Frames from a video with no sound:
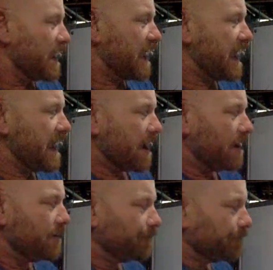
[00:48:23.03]

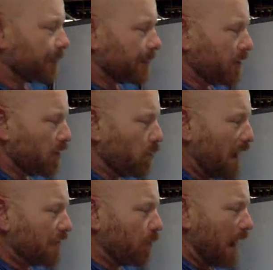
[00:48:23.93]
here,
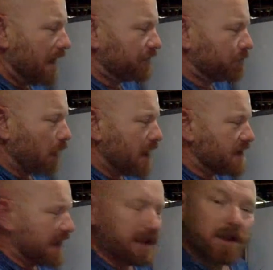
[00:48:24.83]
where the wave's
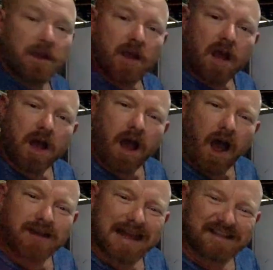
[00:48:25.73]
breaking,
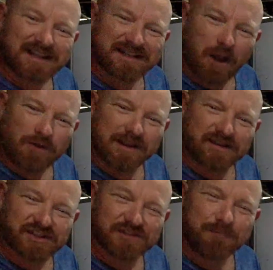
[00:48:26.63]
unless it's only a
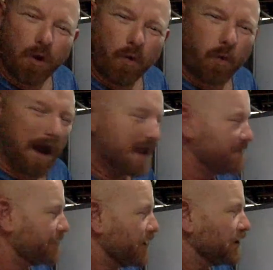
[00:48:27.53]
small
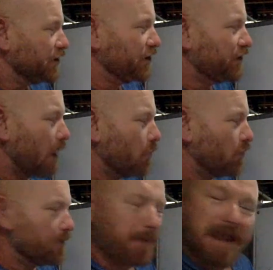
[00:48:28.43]
wave, you don't want
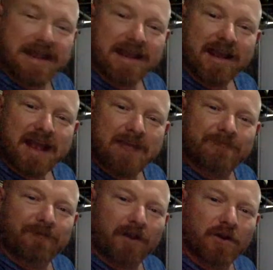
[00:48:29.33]
to be in
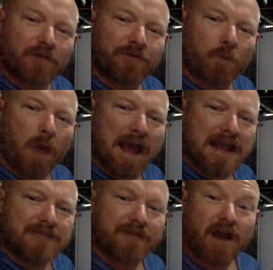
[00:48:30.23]
front of the
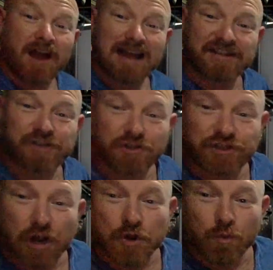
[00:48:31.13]
wave unless you
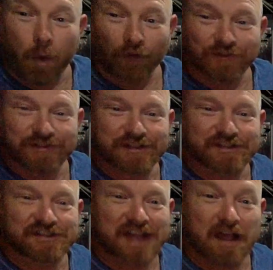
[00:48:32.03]
do want to
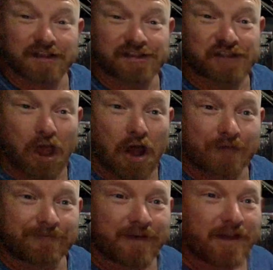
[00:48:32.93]
surf
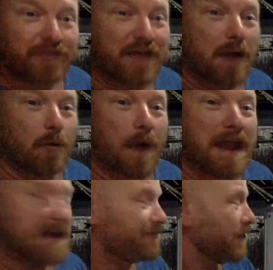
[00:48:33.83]
that
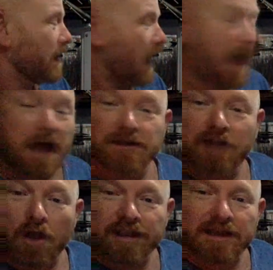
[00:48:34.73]
wave.
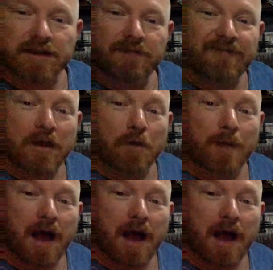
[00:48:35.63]
Like in the film